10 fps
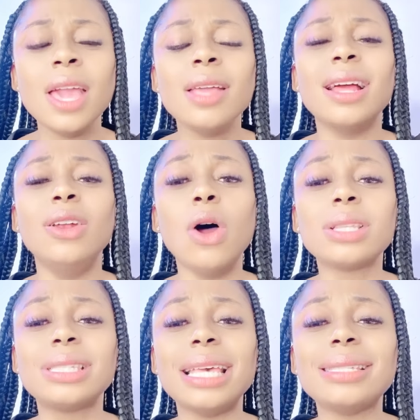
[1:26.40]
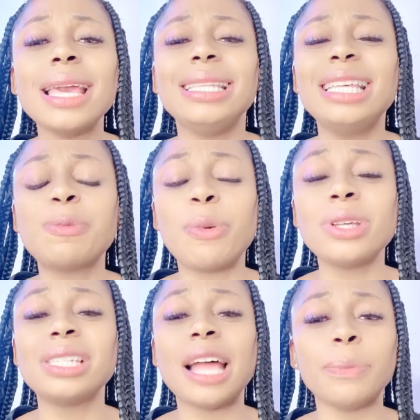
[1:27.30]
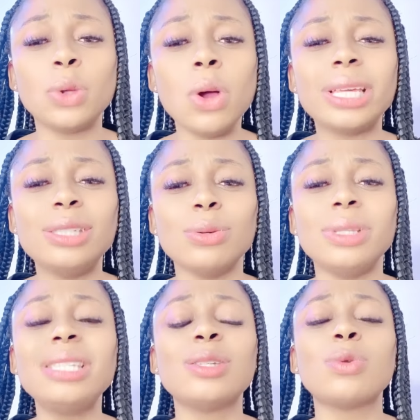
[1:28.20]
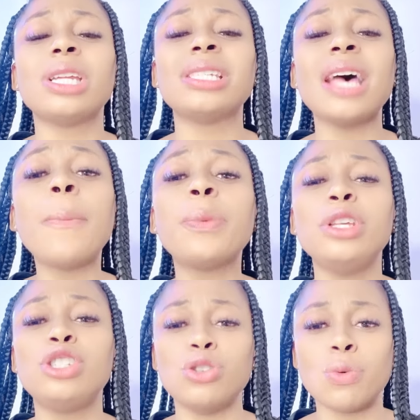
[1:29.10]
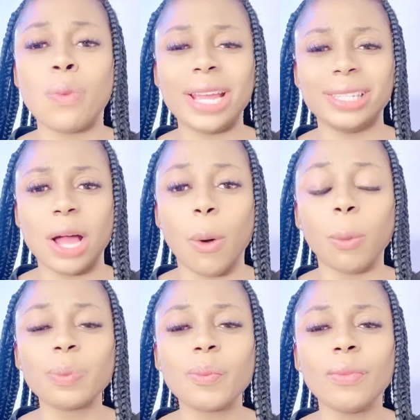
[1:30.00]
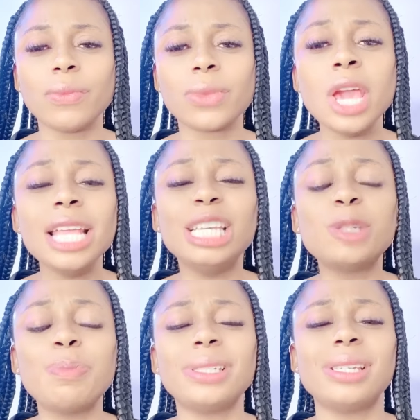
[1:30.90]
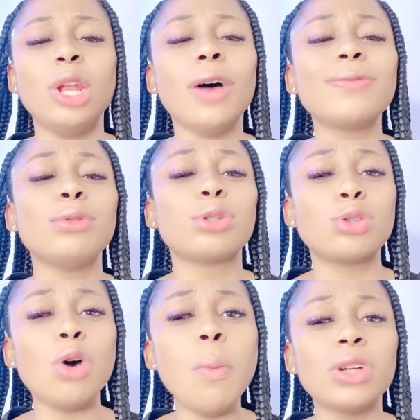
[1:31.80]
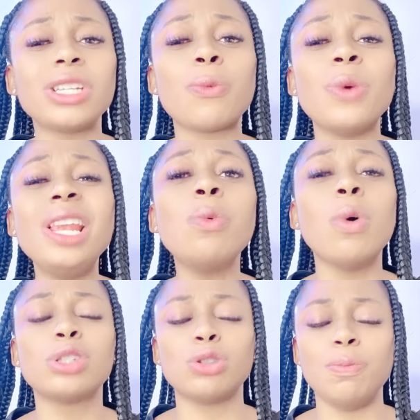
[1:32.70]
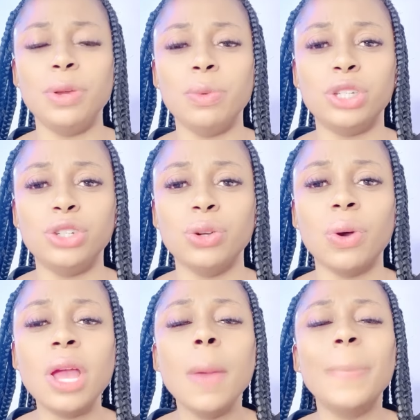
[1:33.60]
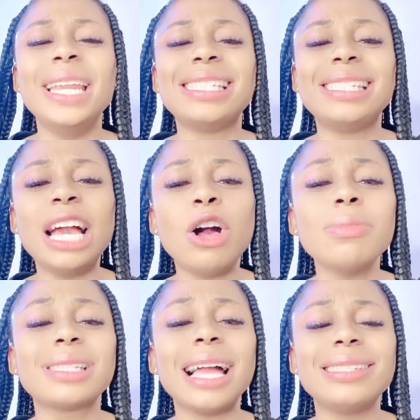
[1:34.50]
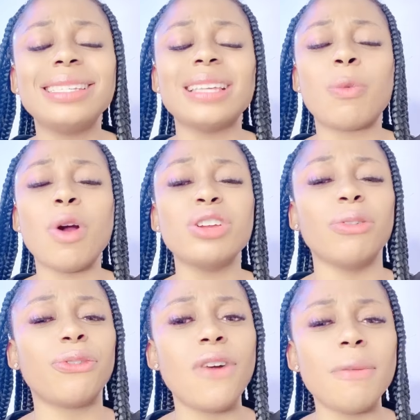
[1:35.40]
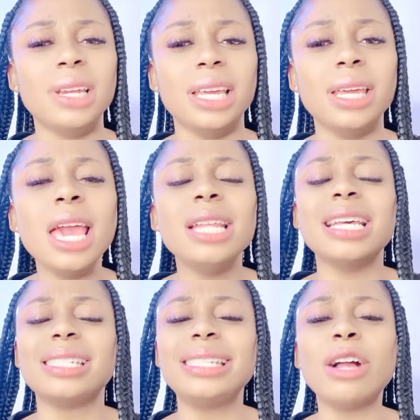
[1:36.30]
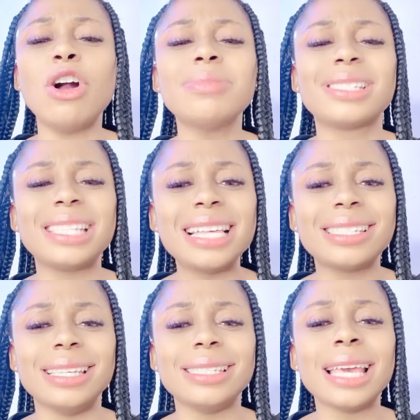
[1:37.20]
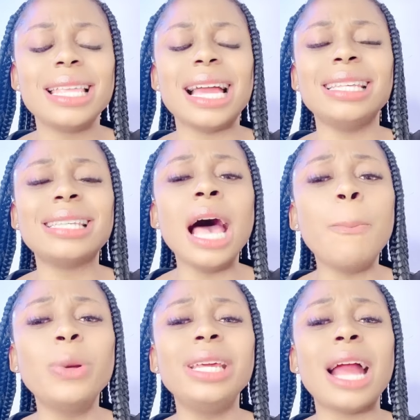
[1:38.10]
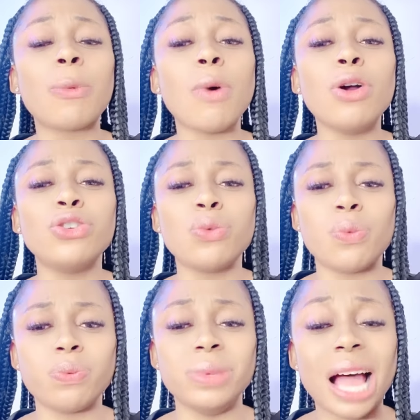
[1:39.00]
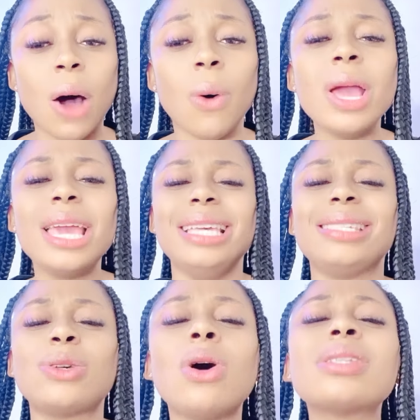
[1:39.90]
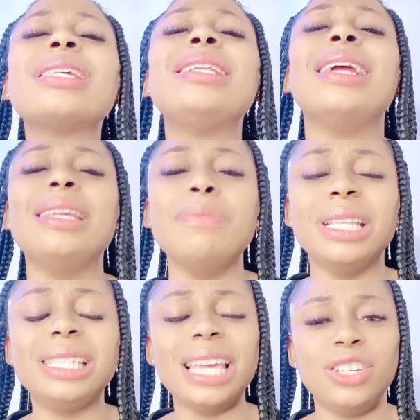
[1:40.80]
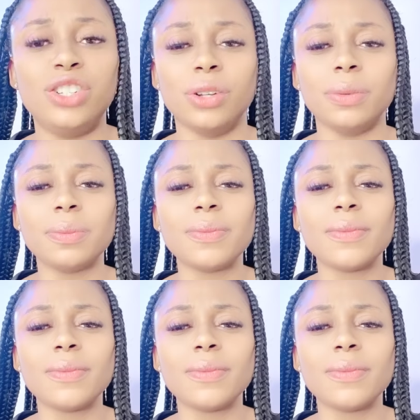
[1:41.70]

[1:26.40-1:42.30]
The Lord says, This person I'm talking to, this is what is happening to you right now. This person loves you so much and really wants to be with you. But the circumstances around your family, the circumstances that is happening around you now is causing a limitation.